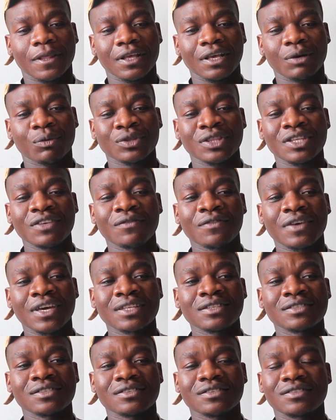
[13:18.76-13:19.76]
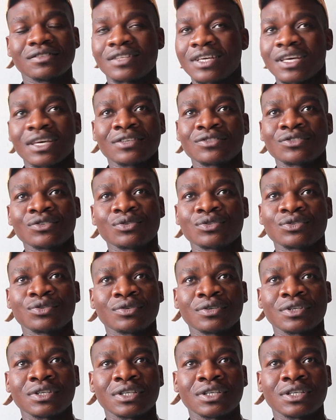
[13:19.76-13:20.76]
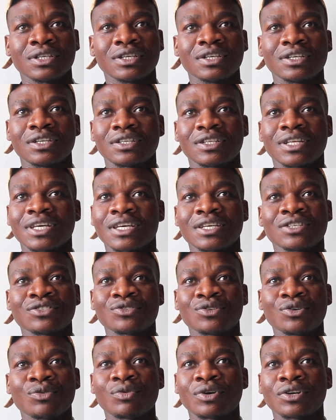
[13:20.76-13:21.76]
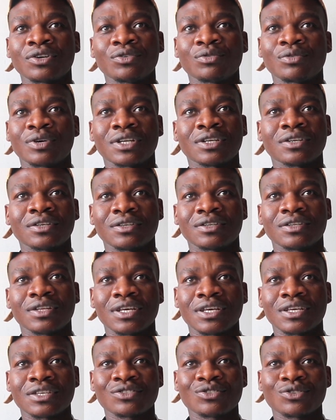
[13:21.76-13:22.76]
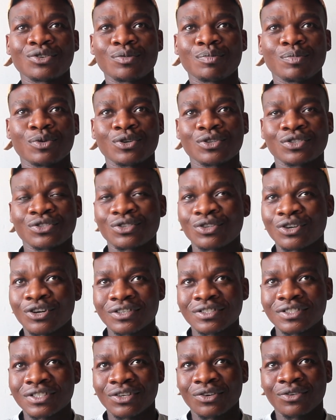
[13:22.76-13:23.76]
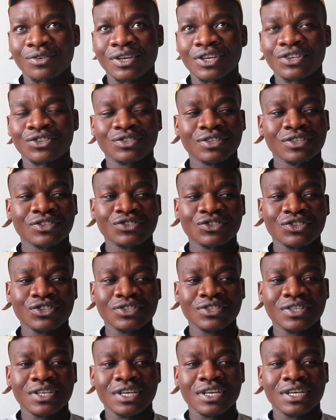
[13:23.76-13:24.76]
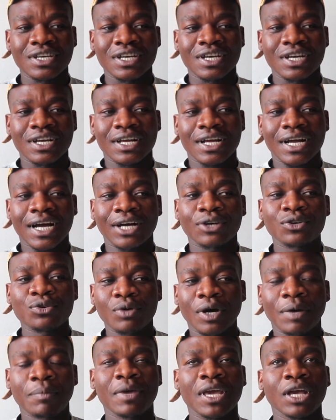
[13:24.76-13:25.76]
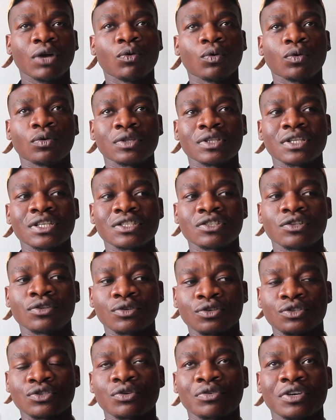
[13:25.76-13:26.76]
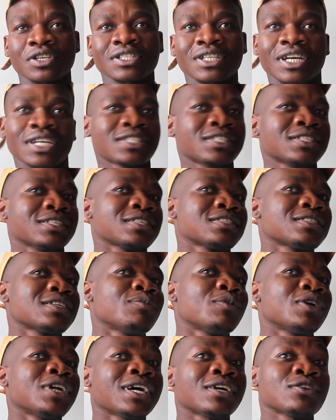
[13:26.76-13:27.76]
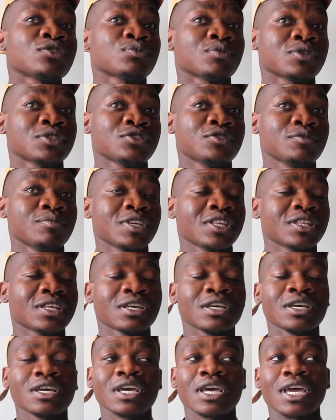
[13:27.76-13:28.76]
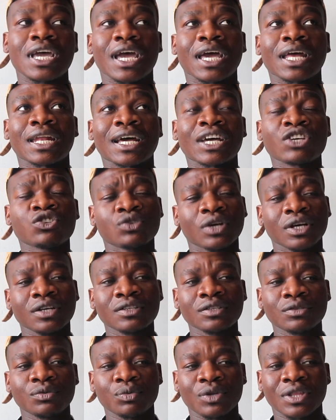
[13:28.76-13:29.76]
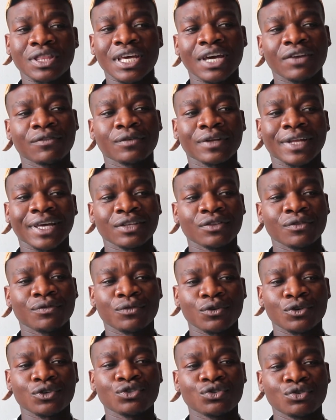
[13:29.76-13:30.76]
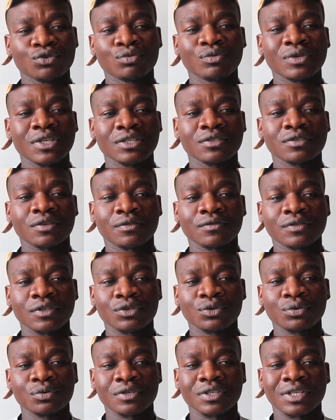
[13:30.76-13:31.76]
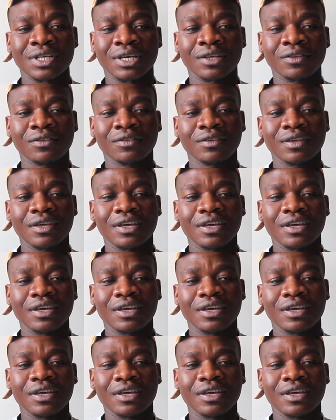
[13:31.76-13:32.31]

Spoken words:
With events, there is no story, there is no one-on-one, there is no personal content creation. It's just, how do I make all this look so exciting that someone else wants to be there? And I struggled with that for like the first 2 weeks of the tour dates,